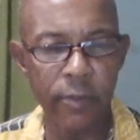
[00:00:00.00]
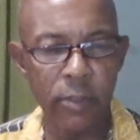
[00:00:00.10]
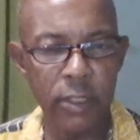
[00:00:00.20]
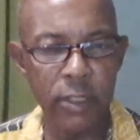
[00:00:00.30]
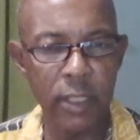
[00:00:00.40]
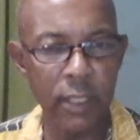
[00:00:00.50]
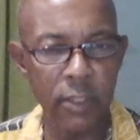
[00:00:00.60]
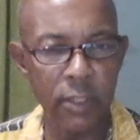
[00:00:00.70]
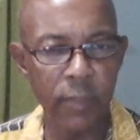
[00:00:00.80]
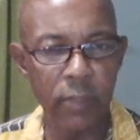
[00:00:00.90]
We could see that
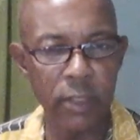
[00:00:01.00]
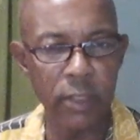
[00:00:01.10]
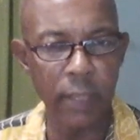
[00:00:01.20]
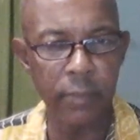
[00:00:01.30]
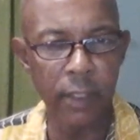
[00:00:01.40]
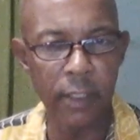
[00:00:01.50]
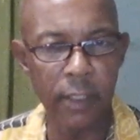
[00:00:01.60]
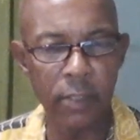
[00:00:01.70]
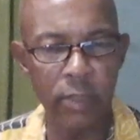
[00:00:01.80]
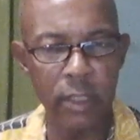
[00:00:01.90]
something was happening,
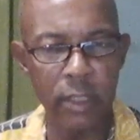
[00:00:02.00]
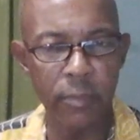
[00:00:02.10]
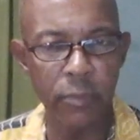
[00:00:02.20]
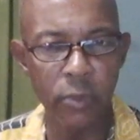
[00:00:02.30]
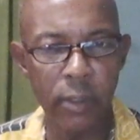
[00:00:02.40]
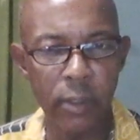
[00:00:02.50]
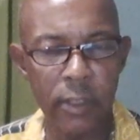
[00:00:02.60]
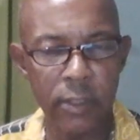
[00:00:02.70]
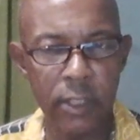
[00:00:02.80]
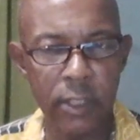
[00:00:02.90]
and it was
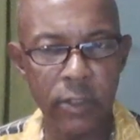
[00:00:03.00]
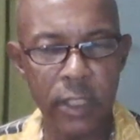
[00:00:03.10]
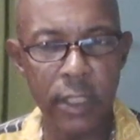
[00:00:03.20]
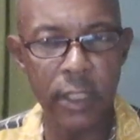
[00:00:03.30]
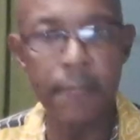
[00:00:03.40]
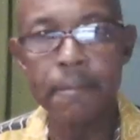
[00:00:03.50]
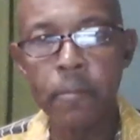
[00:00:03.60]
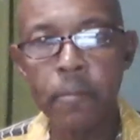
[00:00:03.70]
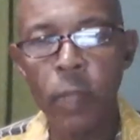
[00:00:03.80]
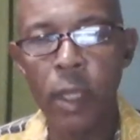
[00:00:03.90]
It is increasing.
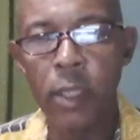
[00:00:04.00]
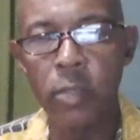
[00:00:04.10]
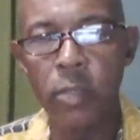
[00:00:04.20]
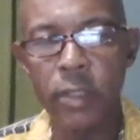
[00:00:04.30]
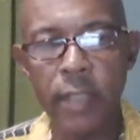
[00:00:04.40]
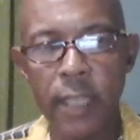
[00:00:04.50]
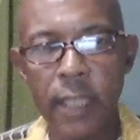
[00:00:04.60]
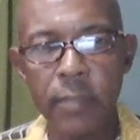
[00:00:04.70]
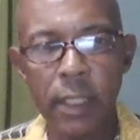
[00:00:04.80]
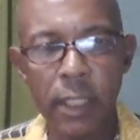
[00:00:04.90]
UWI
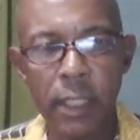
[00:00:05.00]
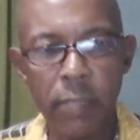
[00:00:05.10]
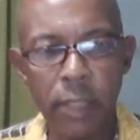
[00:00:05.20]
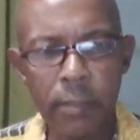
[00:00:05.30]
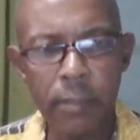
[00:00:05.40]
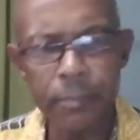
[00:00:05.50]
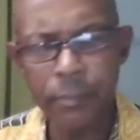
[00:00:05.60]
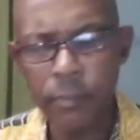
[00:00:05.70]
seismic came in